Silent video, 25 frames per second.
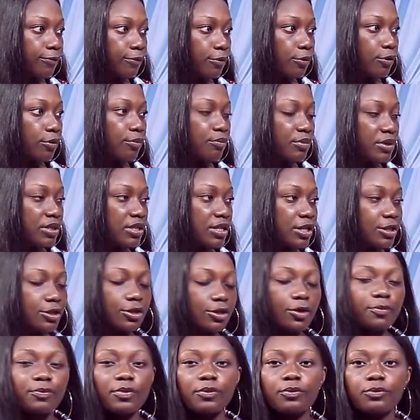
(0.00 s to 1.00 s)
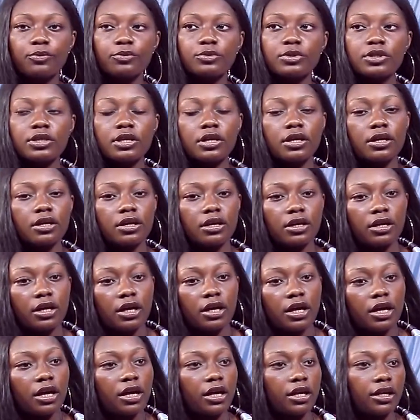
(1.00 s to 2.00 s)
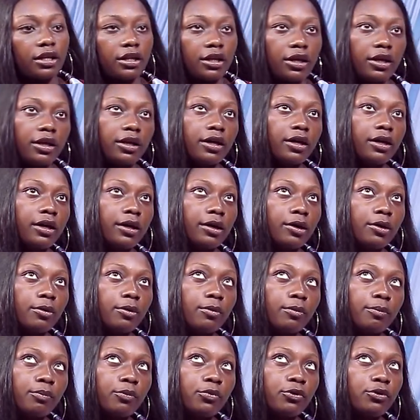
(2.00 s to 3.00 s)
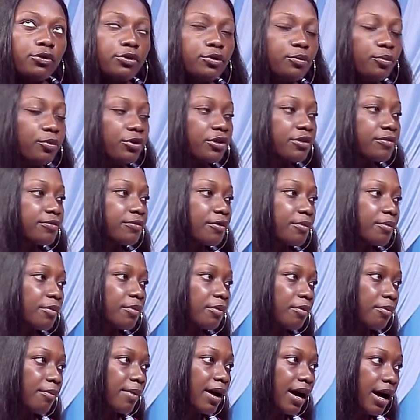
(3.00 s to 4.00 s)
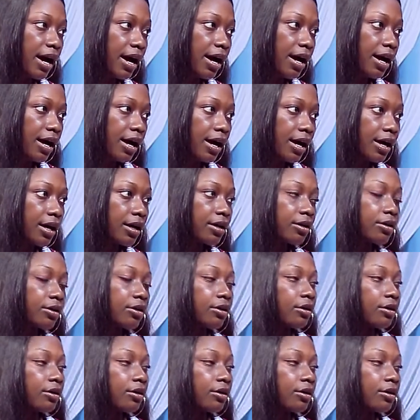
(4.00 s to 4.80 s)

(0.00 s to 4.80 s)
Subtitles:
for your business? Some people say they borrowed money from a bank